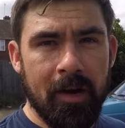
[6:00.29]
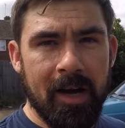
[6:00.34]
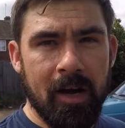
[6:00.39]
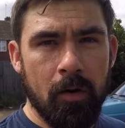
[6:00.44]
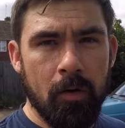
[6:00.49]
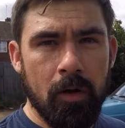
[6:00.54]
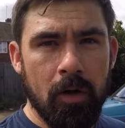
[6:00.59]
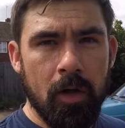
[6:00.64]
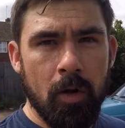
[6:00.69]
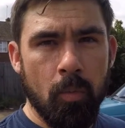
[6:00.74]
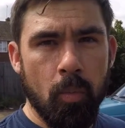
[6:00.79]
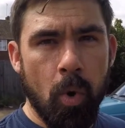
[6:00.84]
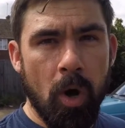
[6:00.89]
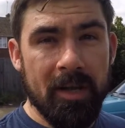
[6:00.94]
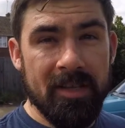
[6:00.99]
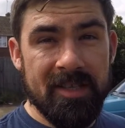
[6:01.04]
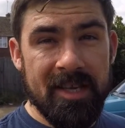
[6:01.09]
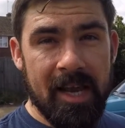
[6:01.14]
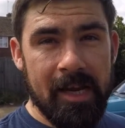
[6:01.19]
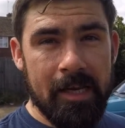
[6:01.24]
out
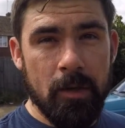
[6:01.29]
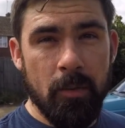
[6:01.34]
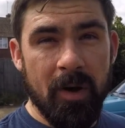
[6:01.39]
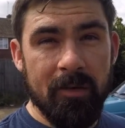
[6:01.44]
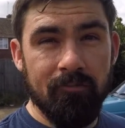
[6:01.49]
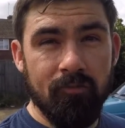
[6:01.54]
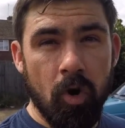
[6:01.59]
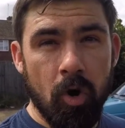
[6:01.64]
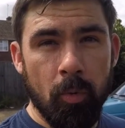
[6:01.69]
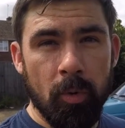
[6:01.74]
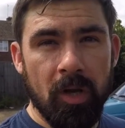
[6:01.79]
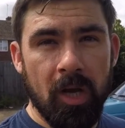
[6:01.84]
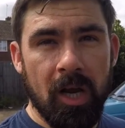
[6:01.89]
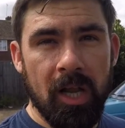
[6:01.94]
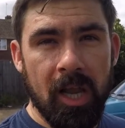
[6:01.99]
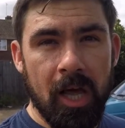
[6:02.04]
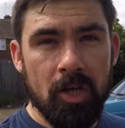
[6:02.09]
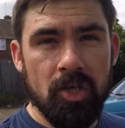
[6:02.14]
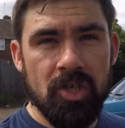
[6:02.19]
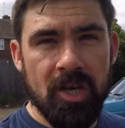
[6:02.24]
what exactly went wrong with the
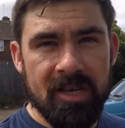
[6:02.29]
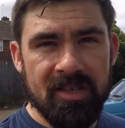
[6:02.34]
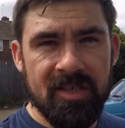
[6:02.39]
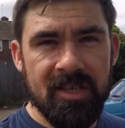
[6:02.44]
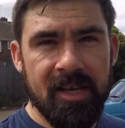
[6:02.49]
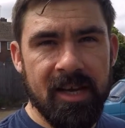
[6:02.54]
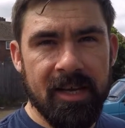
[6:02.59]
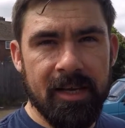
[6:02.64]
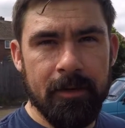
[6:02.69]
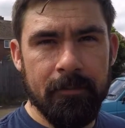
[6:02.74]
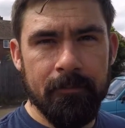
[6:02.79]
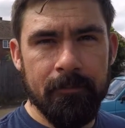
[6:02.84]
clutch yesterday.